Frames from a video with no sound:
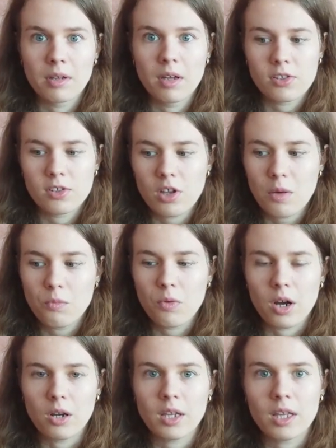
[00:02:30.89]

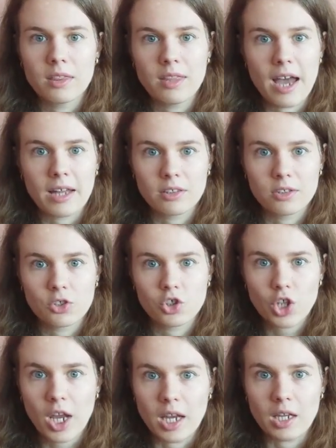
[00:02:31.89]
Somewhere in that
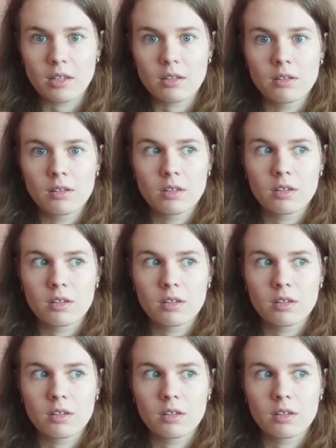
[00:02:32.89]
chain,